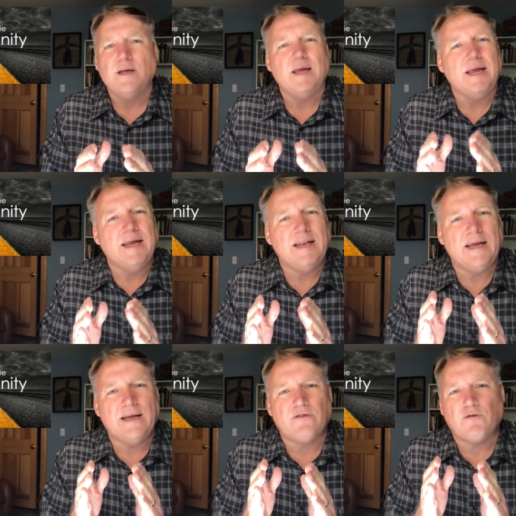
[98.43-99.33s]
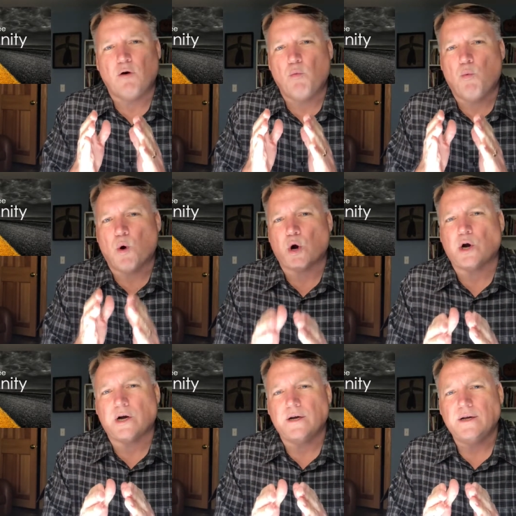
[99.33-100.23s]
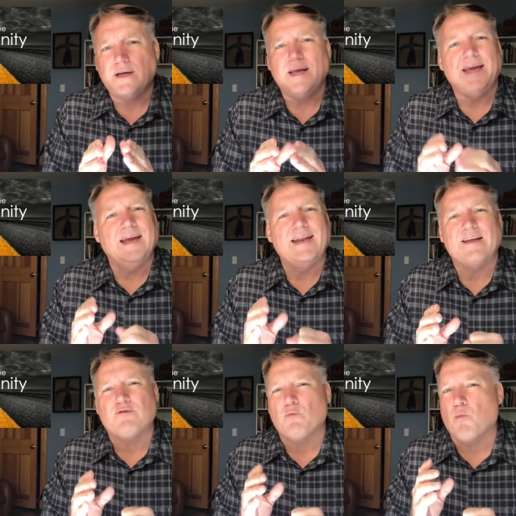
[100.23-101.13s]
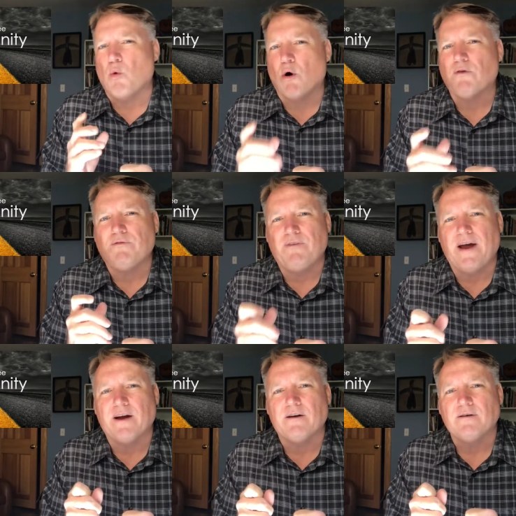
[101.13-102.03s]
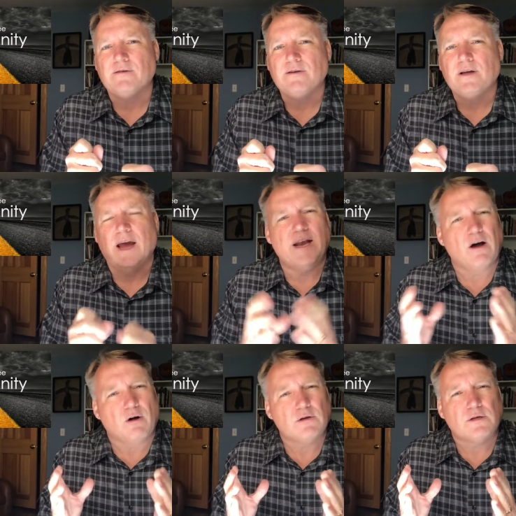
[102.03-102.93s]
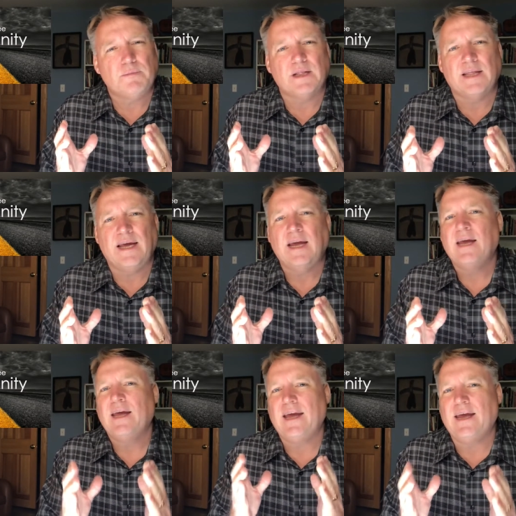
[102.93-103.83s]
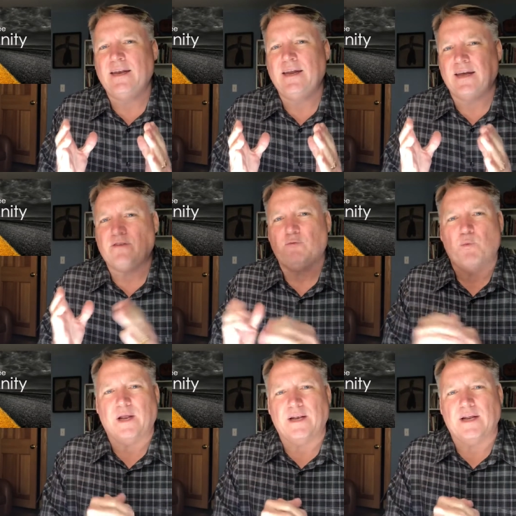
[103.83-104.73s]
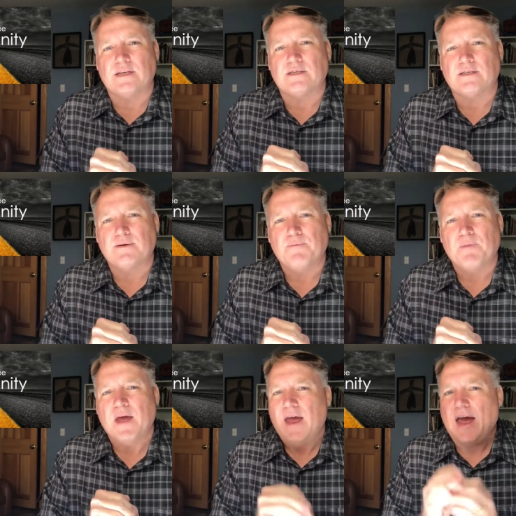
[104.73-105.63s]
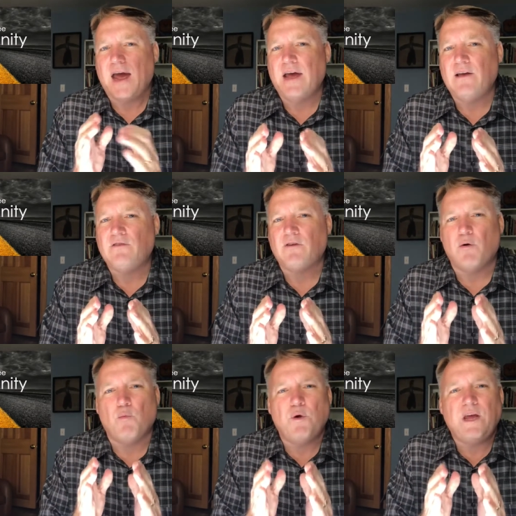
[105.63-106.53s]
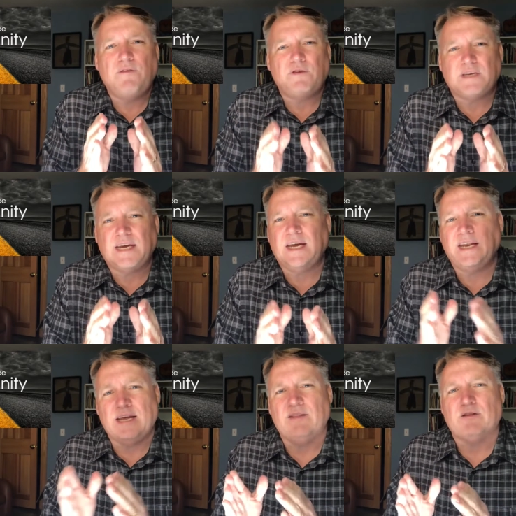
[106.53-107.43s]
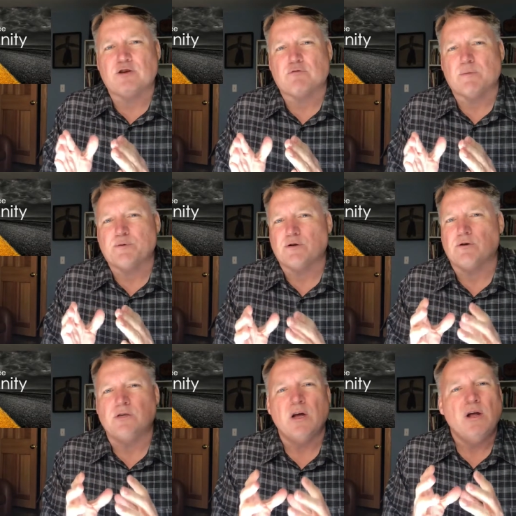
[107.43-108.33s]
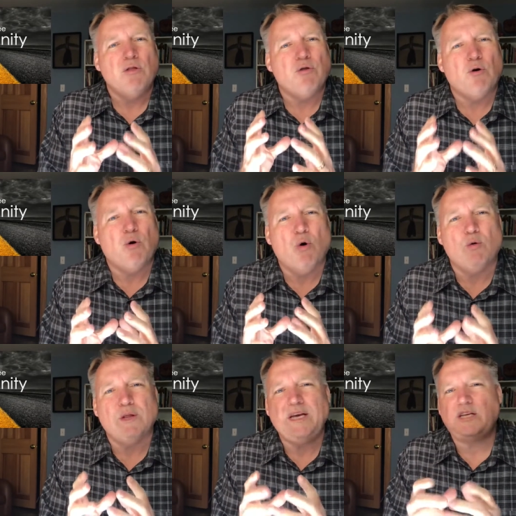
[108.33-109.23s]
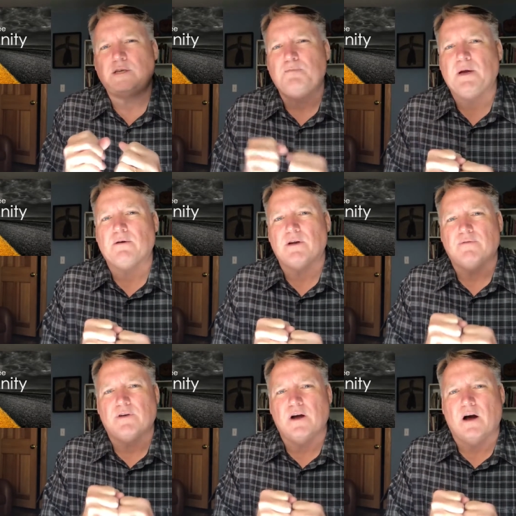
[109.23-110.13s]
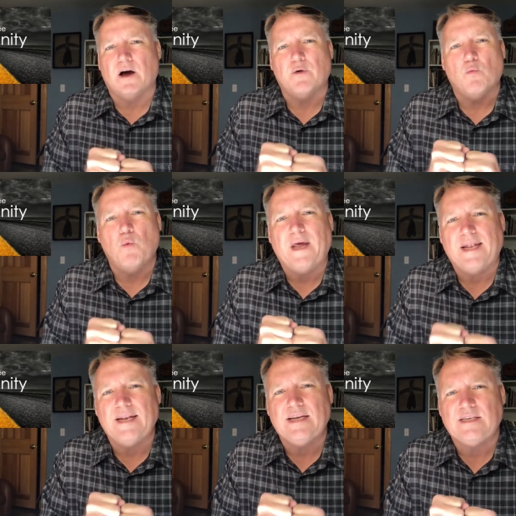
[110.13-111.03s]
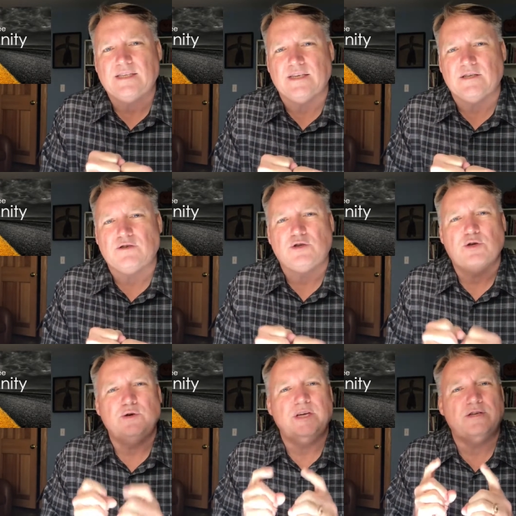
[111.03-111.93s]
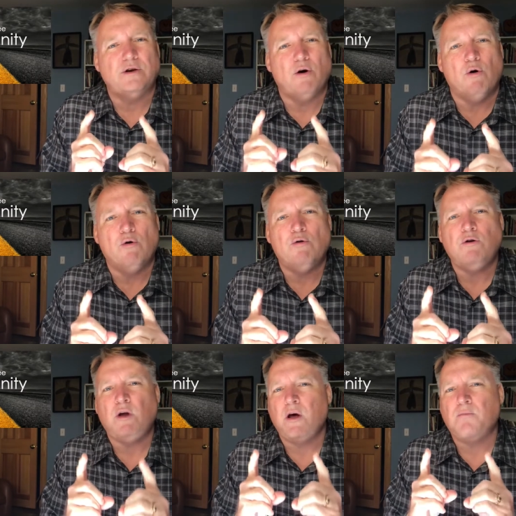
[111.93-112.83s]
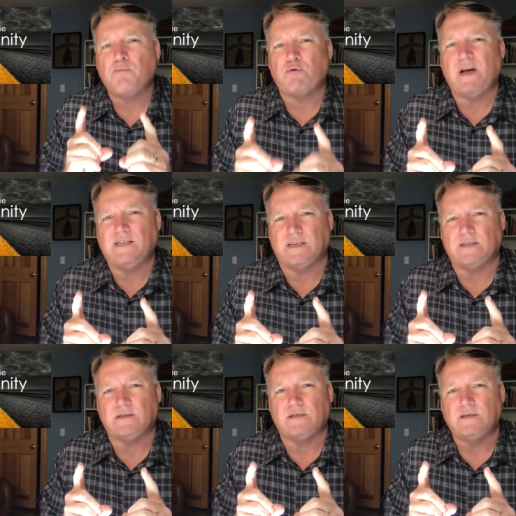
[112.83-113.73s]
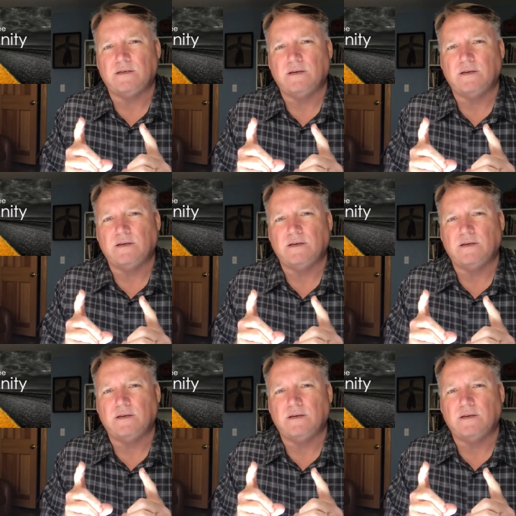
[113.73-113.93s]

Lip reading: in its work, in its warfare, and ultimately in its witness. As we've seen in the scriptures, the Holy Spirit of God witnesses to his own presence